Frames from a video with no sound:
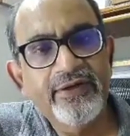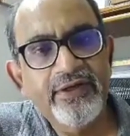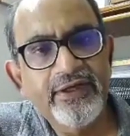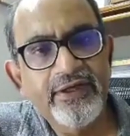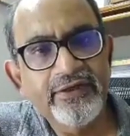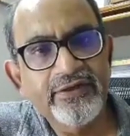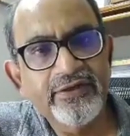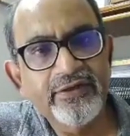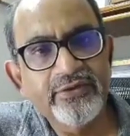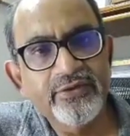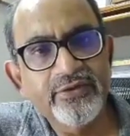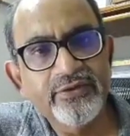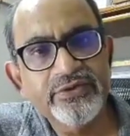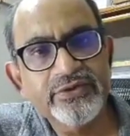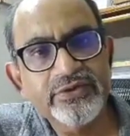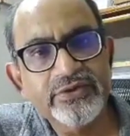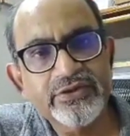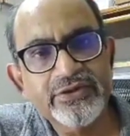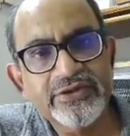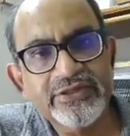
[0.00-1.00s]

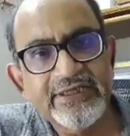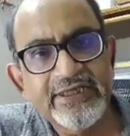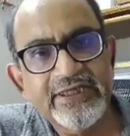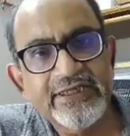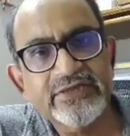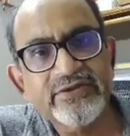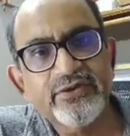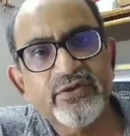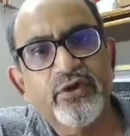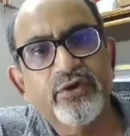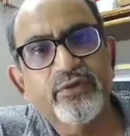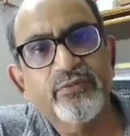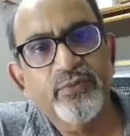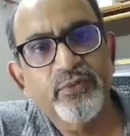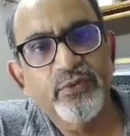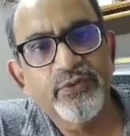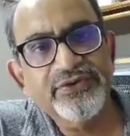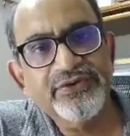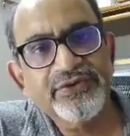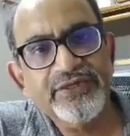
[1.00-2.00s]
introduced stents on
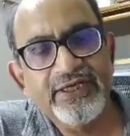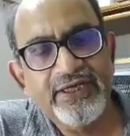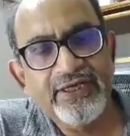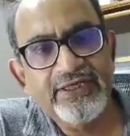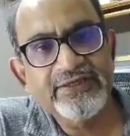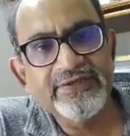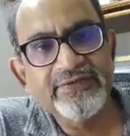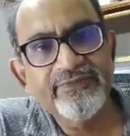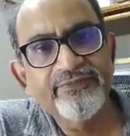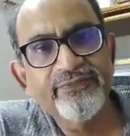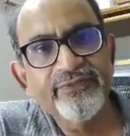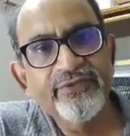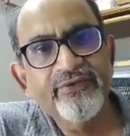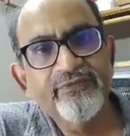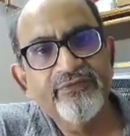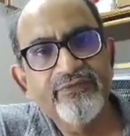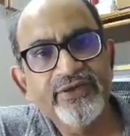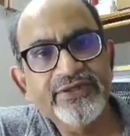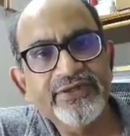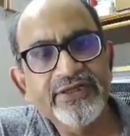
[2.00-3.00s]
both sides
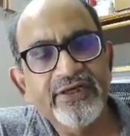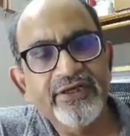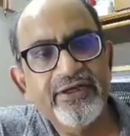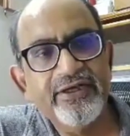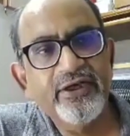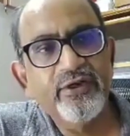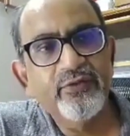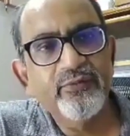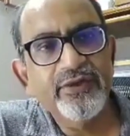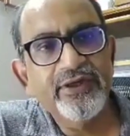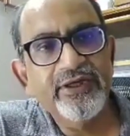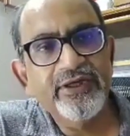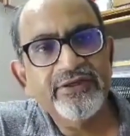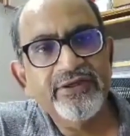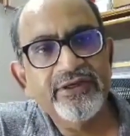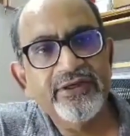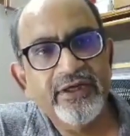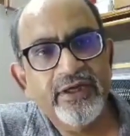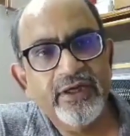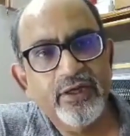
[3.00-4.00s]
which are
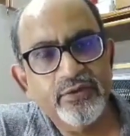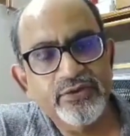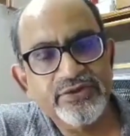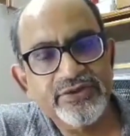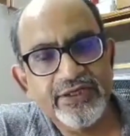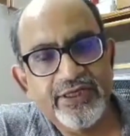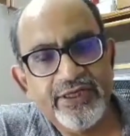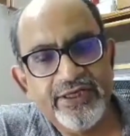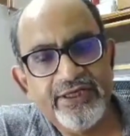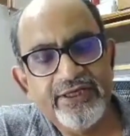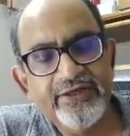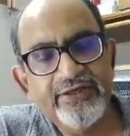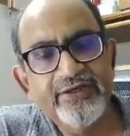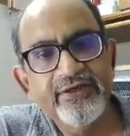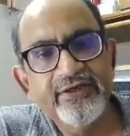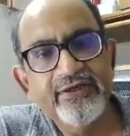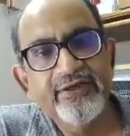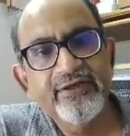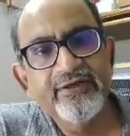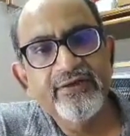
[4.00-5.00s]
illuminated outside
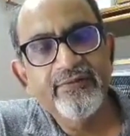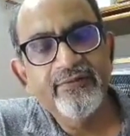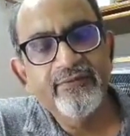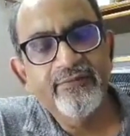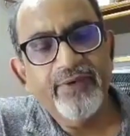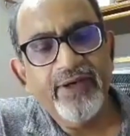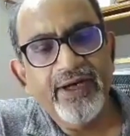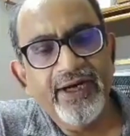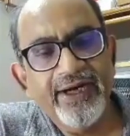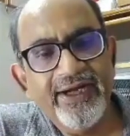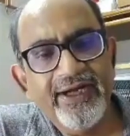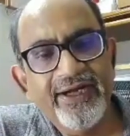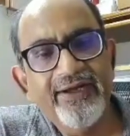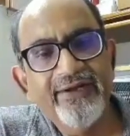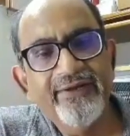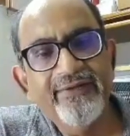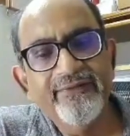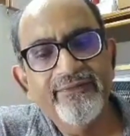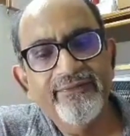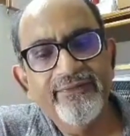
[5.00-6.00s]
by
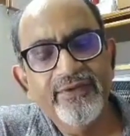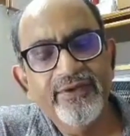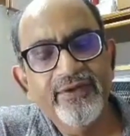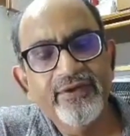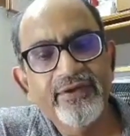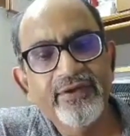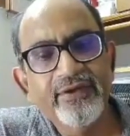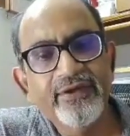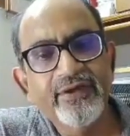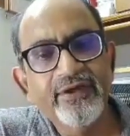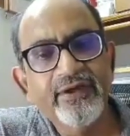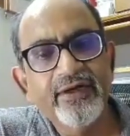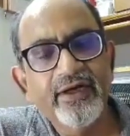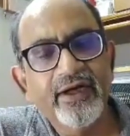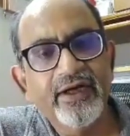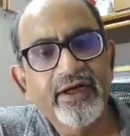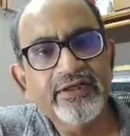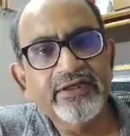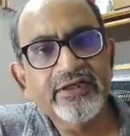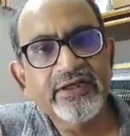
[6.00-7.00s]

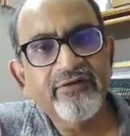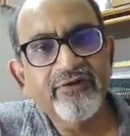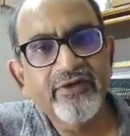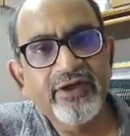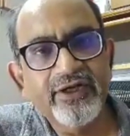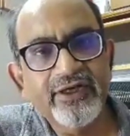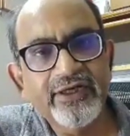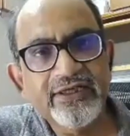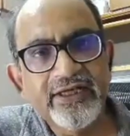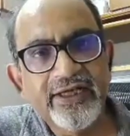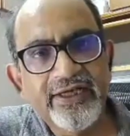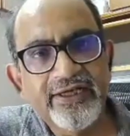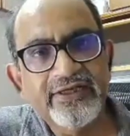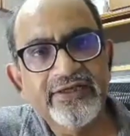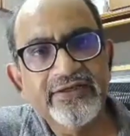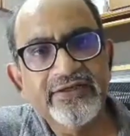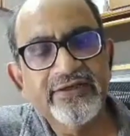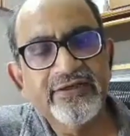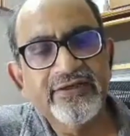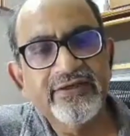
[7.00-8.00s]
ultraviolet
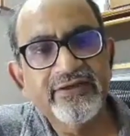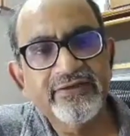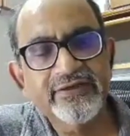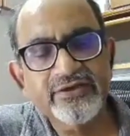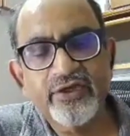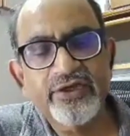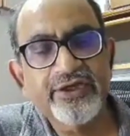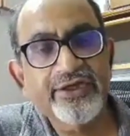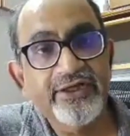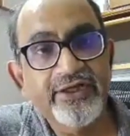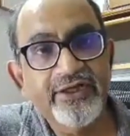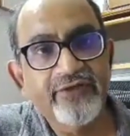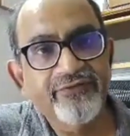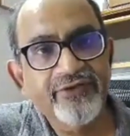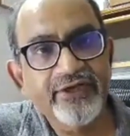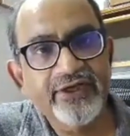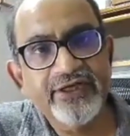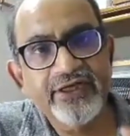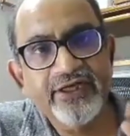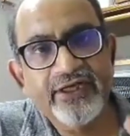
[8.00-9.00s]
light, sorry,
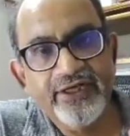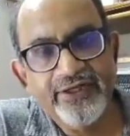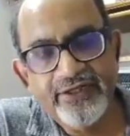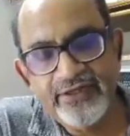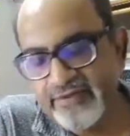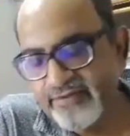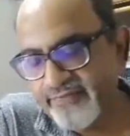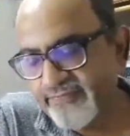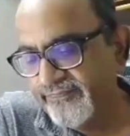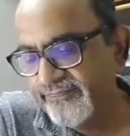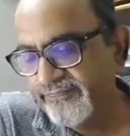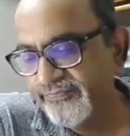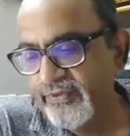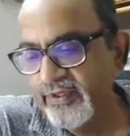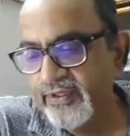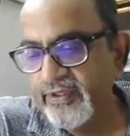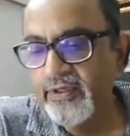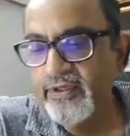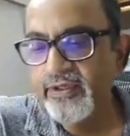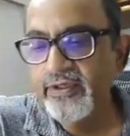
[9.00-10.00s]
infrared light.
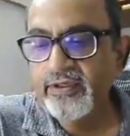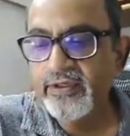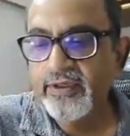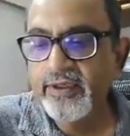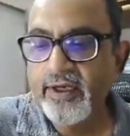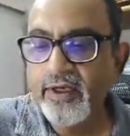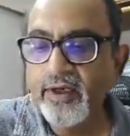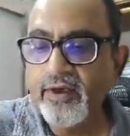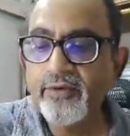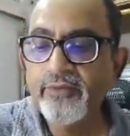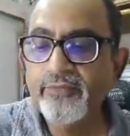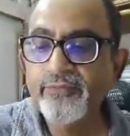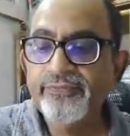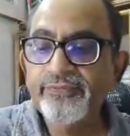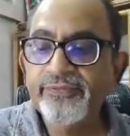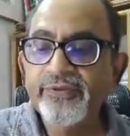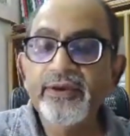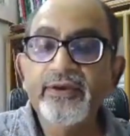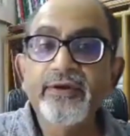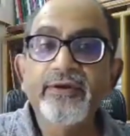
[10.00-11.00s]
Now,
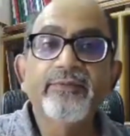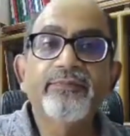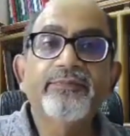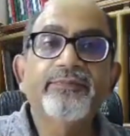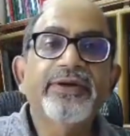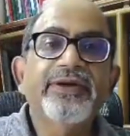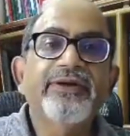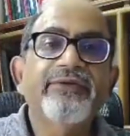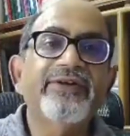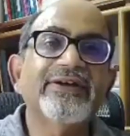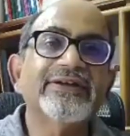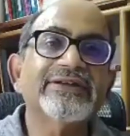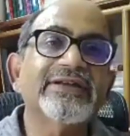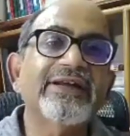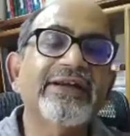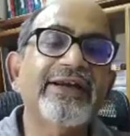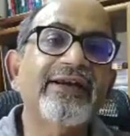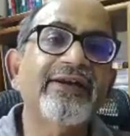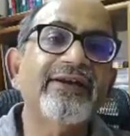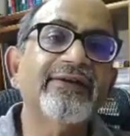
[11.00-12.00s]

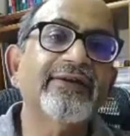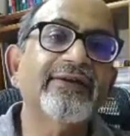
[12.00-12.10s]
previously,